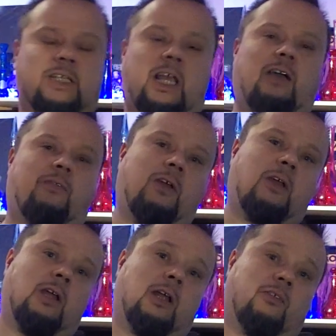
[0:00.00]
They have
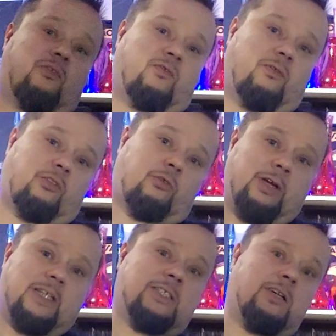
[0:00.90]

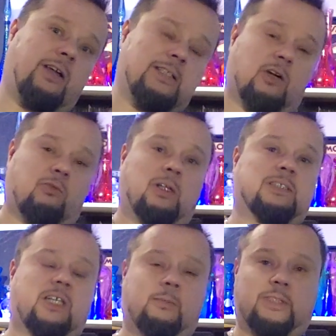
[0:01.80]
three series that run
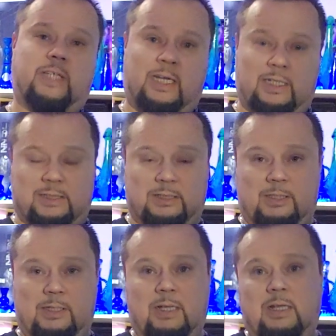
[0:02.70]
simultaneously,
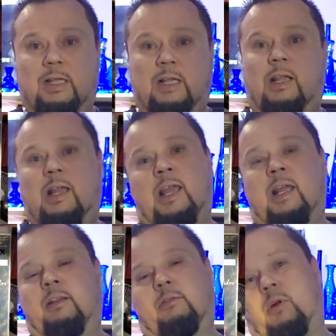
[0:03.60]

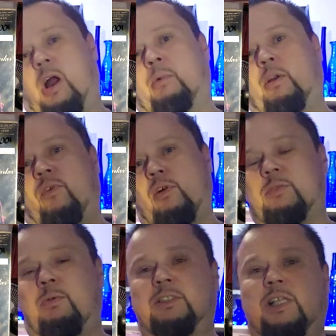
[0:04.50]
and I'm going to
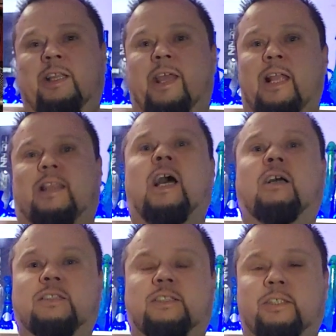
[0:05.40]
focus mostly on the eight
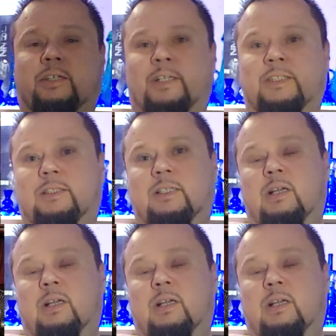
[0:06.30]
thousand series,